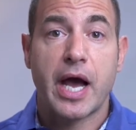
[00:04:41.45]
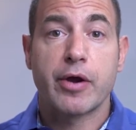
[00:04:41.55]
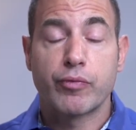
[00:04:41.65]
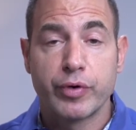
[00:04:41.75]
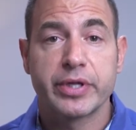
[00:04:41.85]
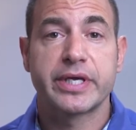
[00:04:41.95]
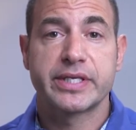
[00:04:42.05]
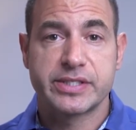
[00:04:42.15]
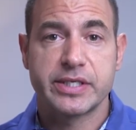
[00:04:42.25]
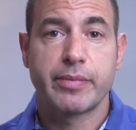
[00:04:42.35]
I really can
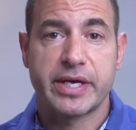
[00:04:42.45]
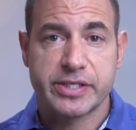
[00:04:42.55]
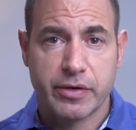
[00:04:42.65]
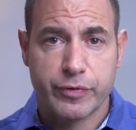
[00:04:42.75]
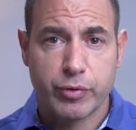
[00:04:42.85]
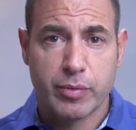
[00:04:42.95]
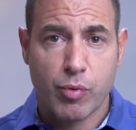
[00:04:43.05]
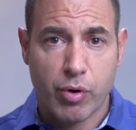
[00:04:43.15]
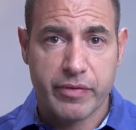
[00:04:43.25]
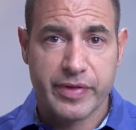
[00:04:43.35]
see myself doing
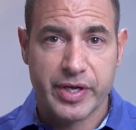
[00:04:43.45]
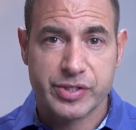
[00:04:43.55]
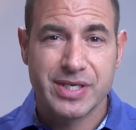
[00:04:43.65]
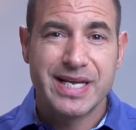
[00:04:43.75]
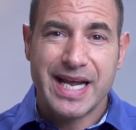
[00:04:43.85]
more of this.